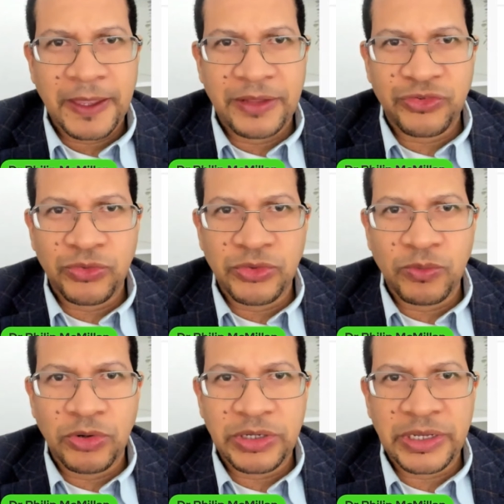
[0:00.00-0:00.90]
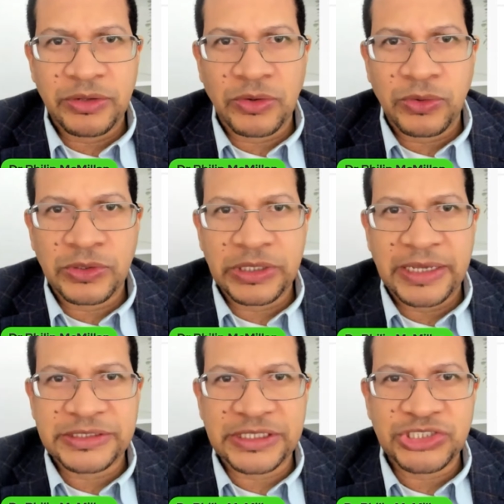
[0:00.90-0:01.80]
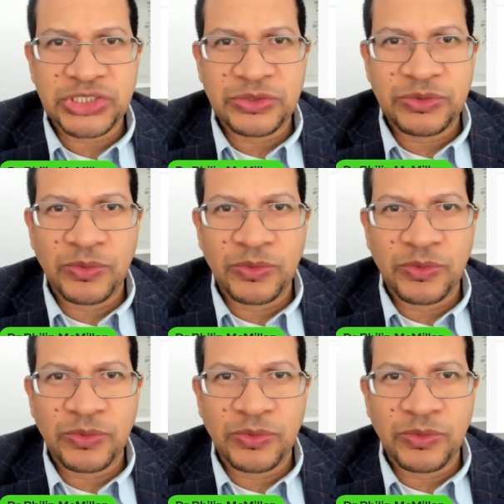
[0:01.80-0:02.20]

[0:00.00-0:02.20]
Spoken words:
And so the World Health Organization